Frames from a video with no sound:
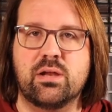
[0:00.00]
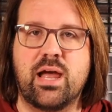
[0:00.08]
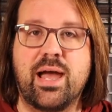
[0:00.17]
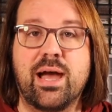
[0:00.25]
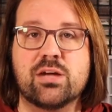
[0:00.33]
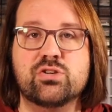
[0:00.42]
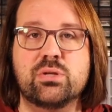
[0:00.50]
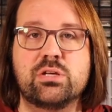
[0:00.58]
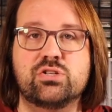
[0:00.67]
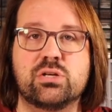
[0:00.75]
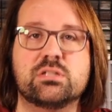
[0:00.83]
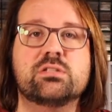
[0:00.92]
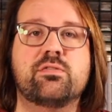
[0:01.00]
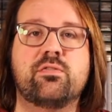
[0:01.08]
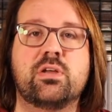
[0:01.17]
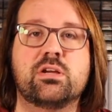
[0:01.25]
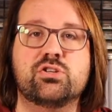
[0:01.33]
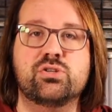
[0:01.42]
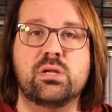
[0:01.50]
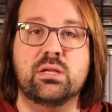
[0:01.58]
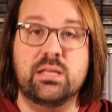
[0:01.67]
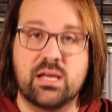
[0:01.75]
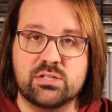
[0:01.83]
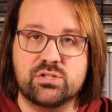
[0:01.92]
I actually just finished it
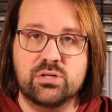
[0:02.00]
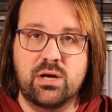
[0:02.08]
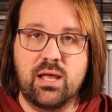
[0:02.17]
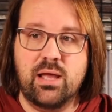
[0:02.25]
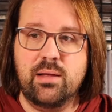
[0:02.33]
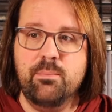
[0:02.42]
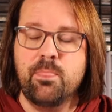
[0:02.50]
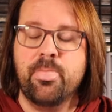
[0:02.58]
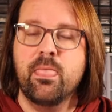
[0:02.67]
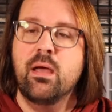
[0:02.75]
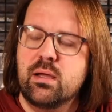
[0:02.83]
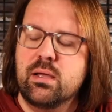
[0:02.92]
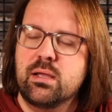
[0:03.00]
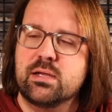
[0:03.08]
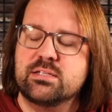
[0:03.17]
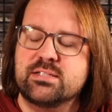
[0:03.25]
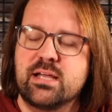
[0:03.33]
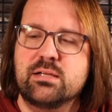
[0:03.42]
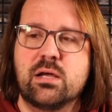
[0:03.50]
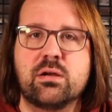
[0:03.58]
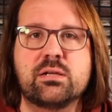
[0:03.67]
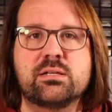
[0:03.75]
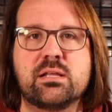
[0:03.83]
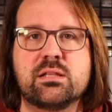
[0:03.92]
yesterday, and I sat down
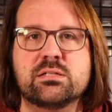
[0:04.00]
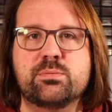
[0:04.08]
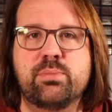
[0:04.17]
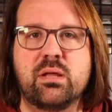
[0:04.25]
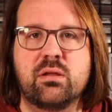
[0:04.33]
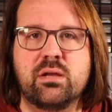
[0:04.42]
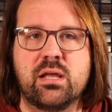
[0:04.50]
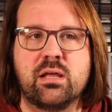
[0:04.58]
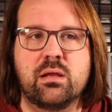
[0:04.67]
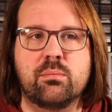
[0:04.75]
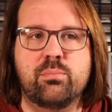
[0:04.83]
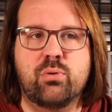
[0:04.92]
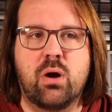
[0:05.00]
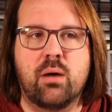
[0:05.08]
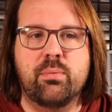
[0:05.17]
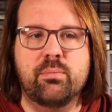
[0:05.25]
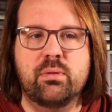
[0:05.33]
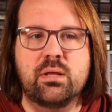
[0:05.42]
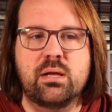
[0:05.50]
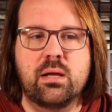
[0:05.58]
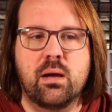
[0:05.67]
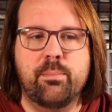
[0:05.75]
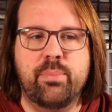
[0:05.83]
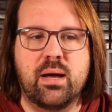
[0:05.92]
and did this build in probably
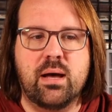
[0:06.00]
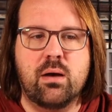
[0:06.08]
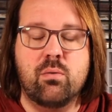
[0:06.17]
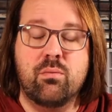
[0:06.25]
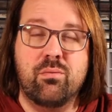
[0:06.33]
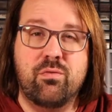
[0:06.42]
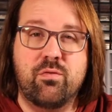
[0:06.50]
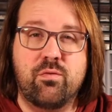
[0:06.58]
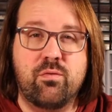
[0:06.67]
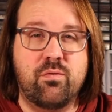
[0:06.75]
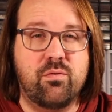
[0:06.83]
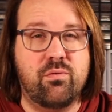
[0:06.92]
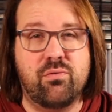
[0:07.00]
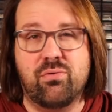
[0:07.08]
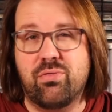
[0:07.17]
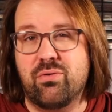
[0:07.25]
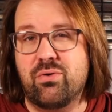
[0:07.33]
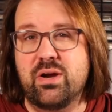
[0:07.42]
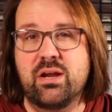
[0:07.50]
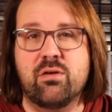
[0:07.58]
about 3 or